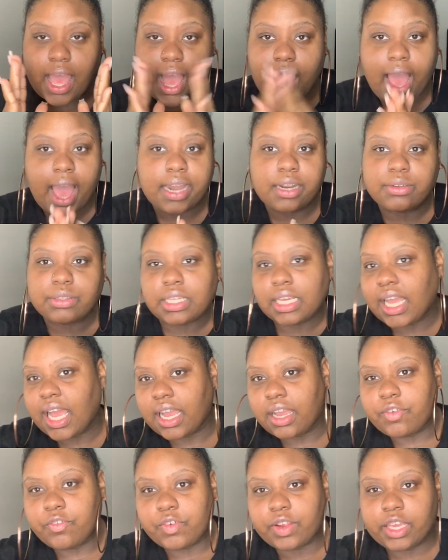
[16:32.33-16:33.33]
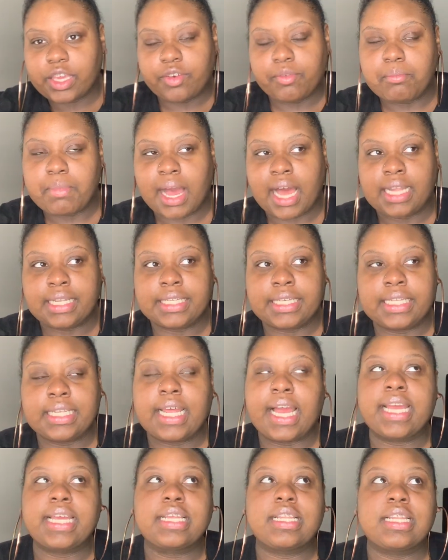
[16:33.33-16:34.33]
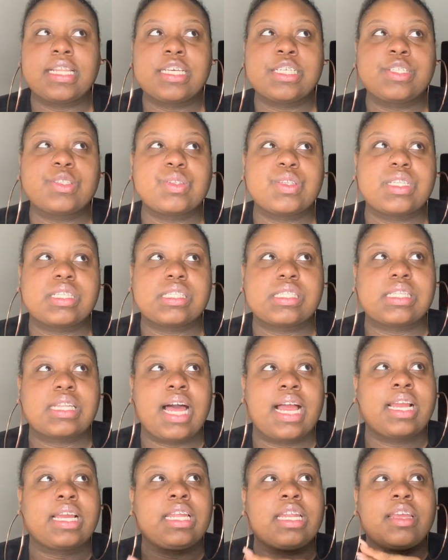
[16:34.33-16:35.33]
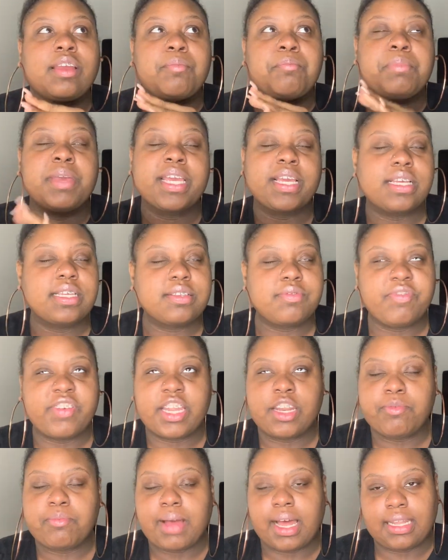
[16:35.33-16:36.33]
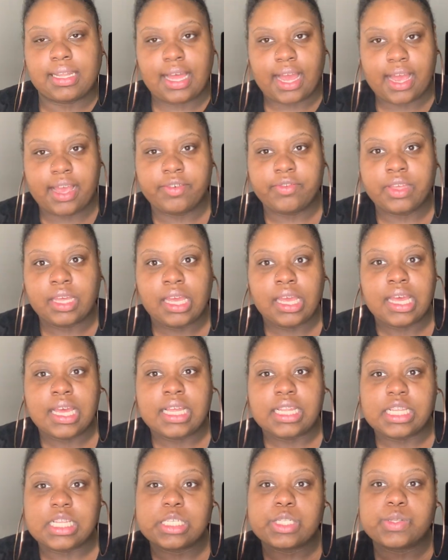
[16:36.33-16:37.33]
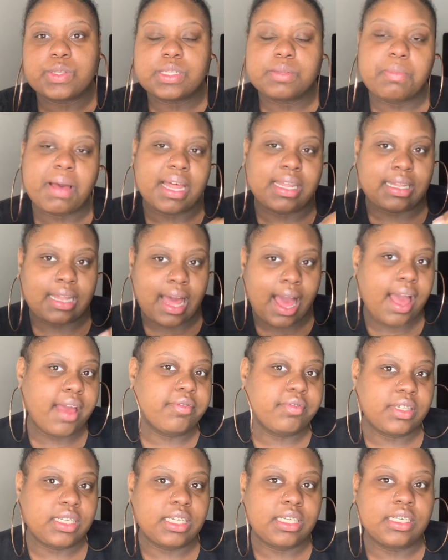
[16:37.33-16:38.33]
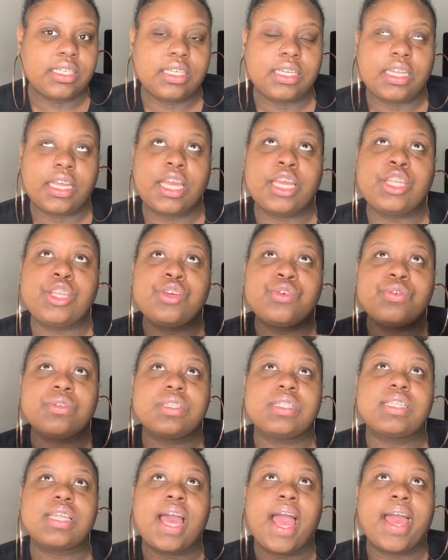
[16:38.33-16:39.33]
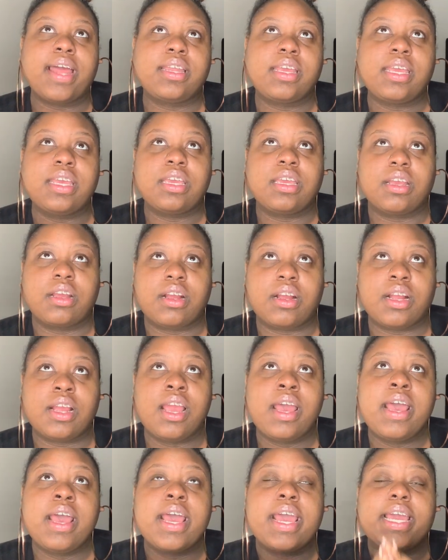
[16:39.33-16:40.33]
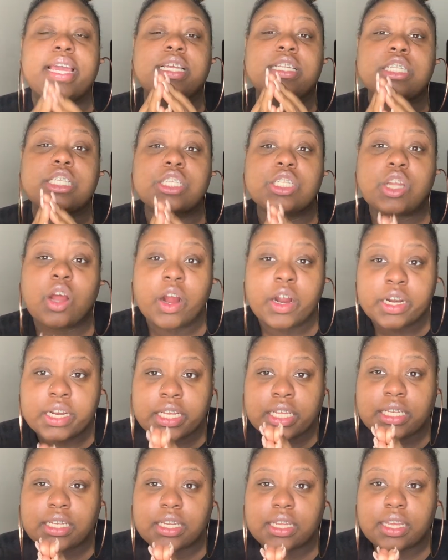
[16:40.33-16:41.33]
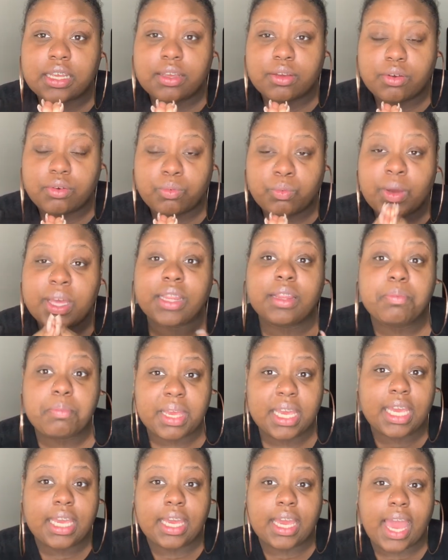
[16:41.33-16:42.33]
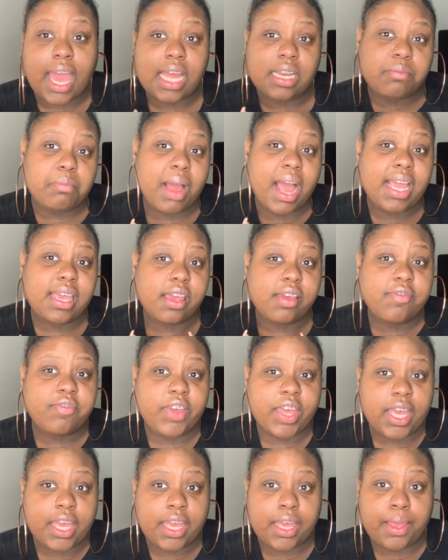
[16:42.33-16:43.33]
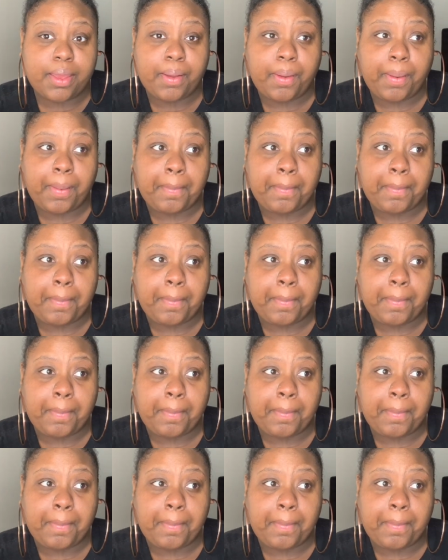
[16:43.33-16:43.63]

I don't think I could forgive Molly. Like this was like a big event in my life. This was my livelihood, and you sat here and started with me at my event.